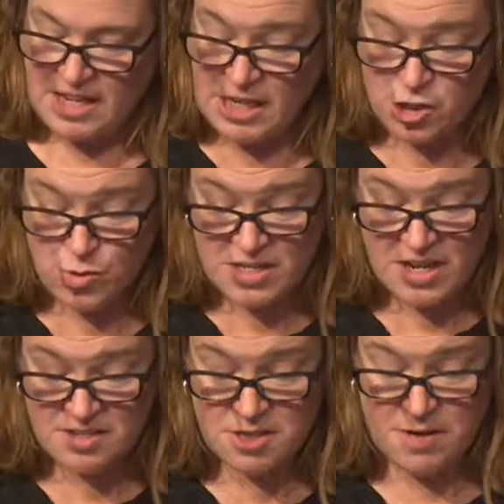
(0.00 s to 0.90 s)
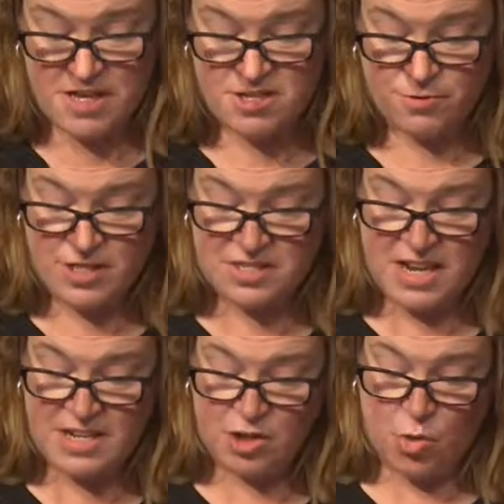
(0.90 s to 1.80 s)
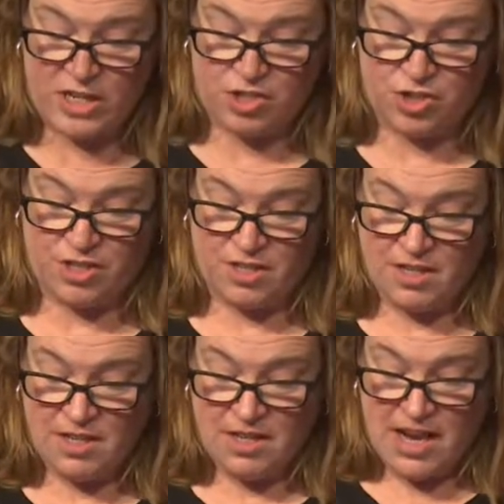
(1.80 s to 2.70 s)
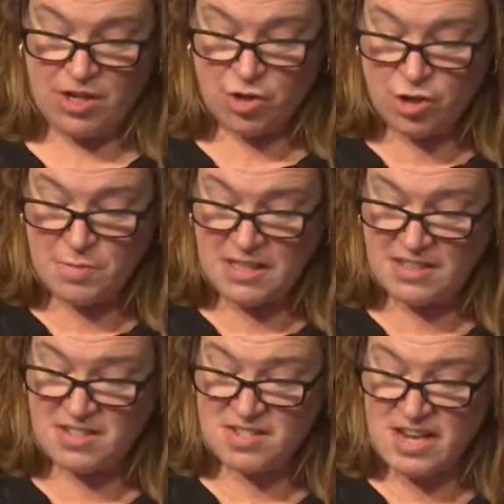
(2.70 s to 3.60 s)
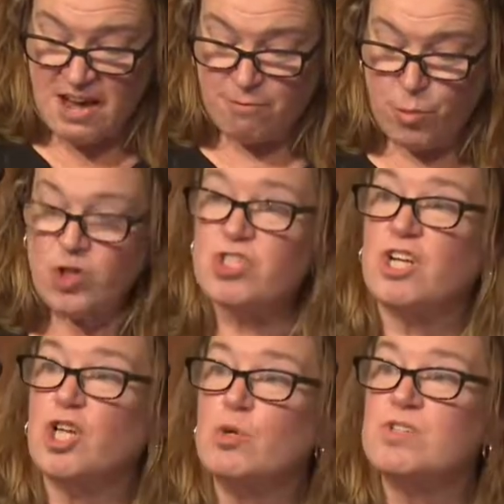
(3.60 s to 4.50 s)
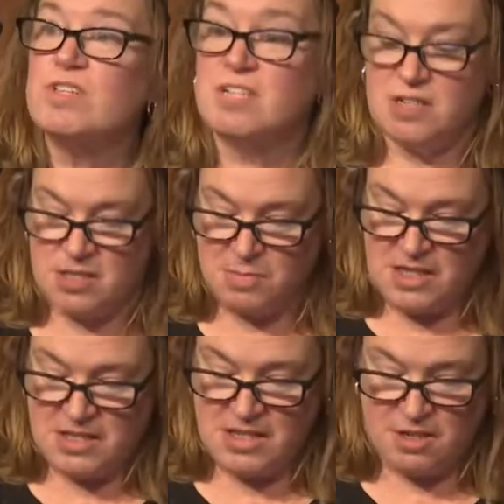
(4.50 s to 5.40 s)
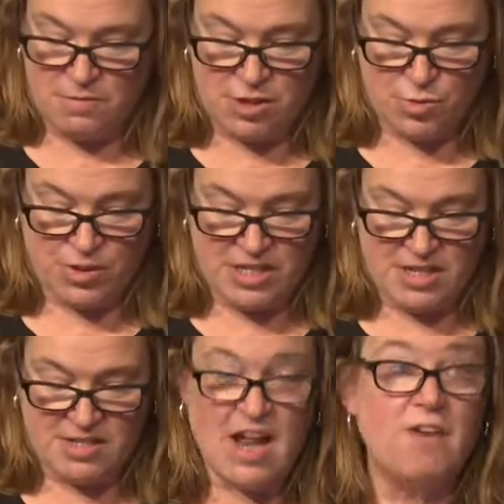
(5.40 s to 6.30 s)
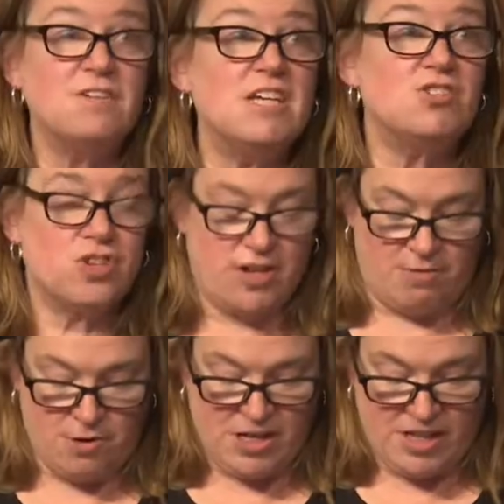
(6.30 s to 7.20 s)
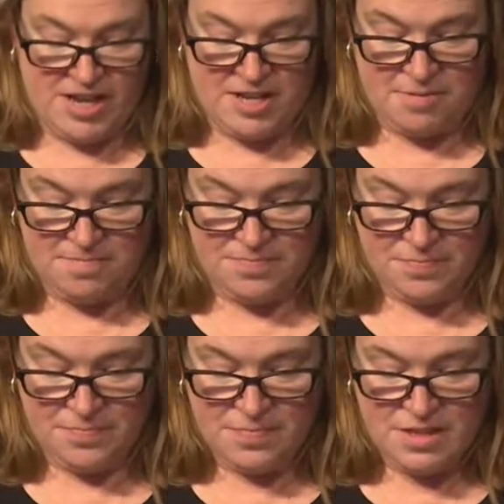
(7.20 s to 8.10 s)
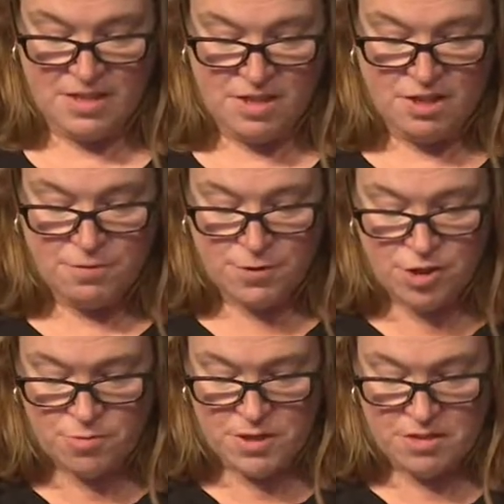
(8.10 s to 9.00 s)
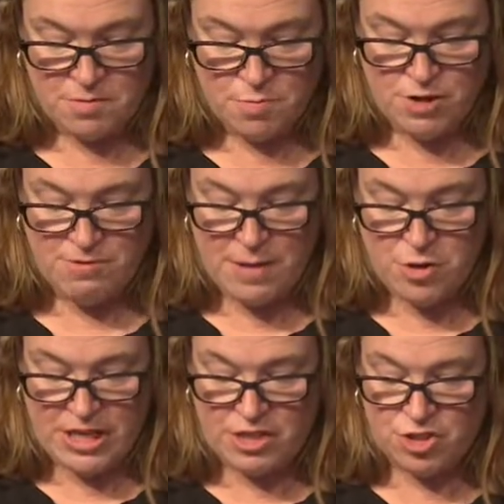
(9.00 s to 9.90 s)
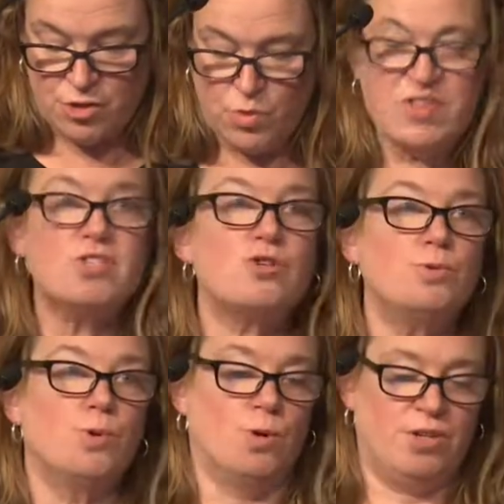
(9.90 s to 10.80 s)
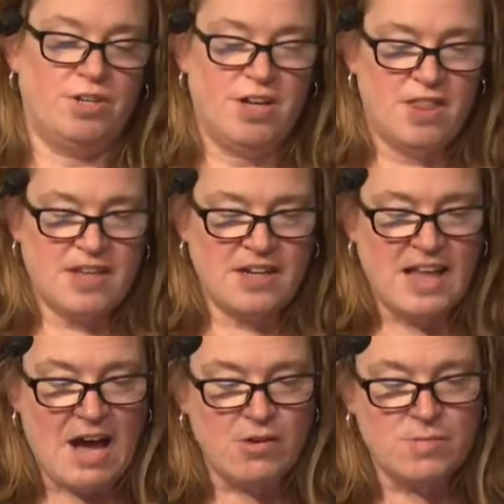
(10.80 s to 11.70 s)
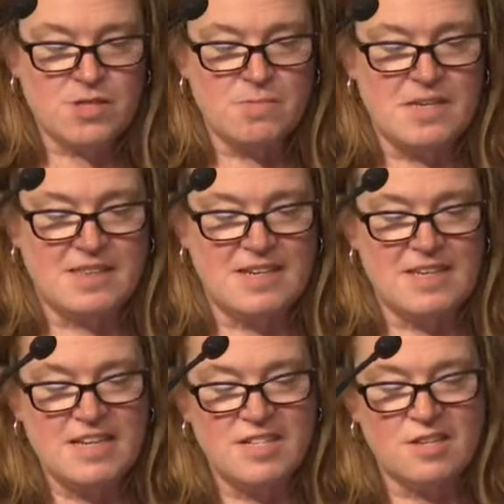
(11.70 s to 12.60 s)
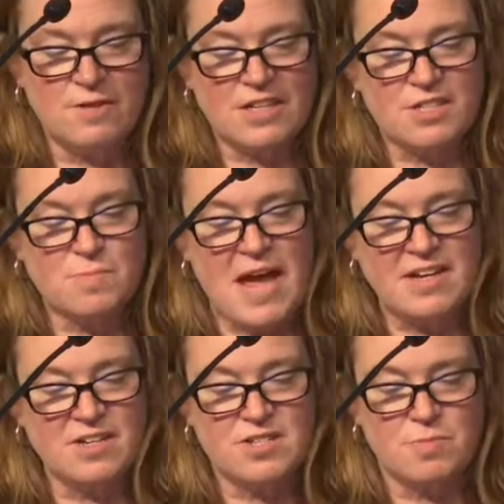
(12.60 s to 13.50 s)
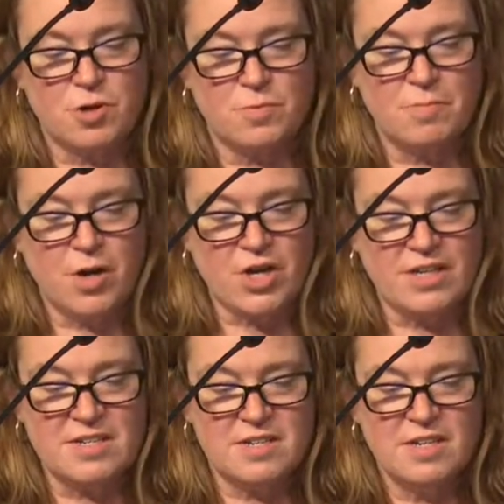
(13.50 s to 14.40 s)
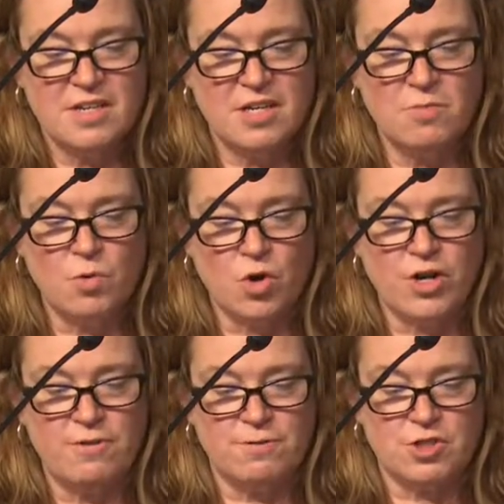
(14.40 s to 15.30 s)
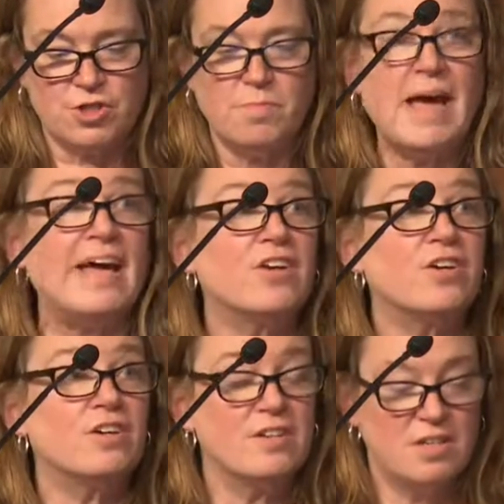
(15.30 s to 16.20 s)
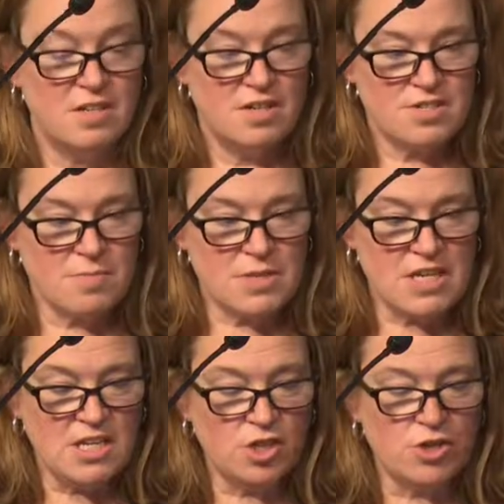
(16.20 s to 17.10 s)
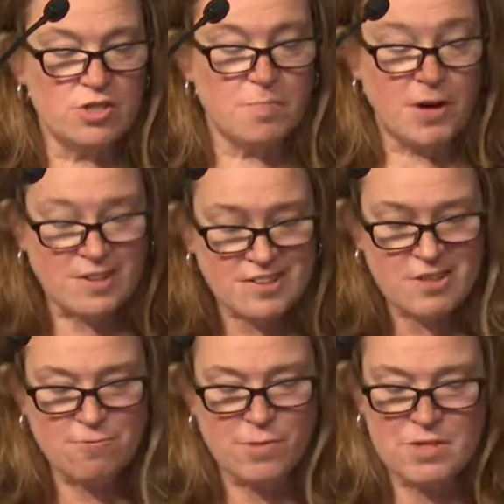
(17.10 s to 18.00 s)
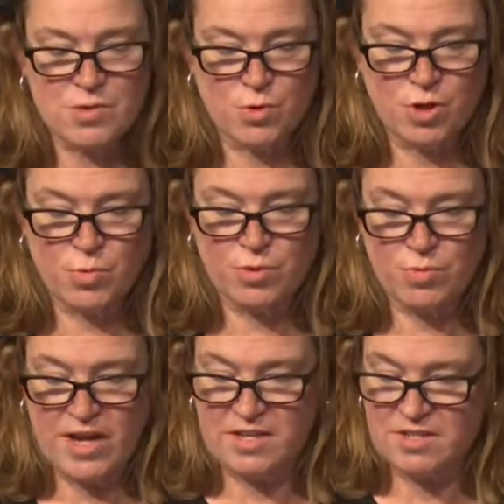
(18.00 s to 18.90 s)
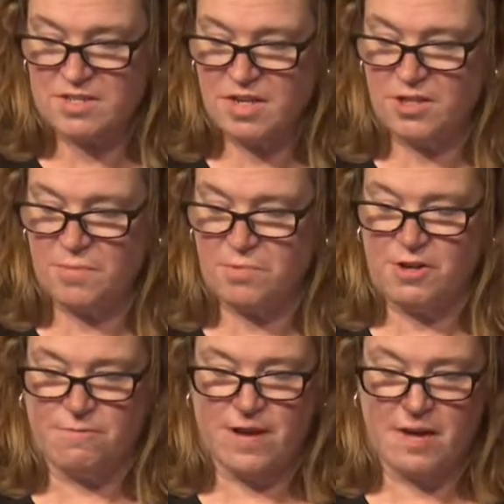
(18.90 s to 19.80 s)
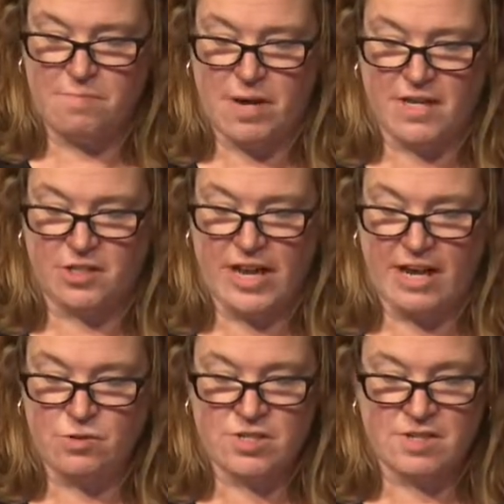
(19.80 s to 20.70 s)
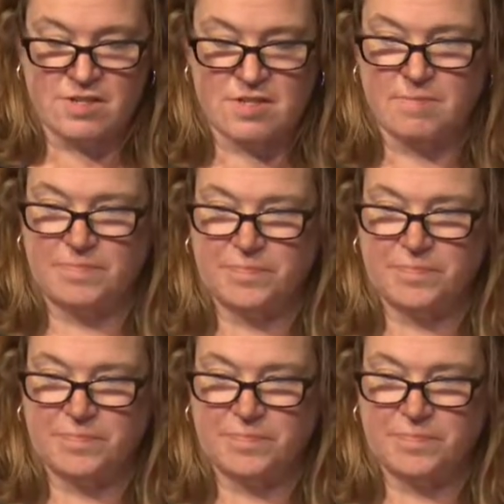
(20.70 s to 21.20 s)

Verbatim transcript: Each was customized for the site in question, and Erdman and his staff worked closely to meet the individual needs of each and every client. For Erdman, prefabrication was a tool that allowed him to meet the needs of an expanding suburban market in a more efficient manner, something he learned partly from his work with Wright on the prefab model houses.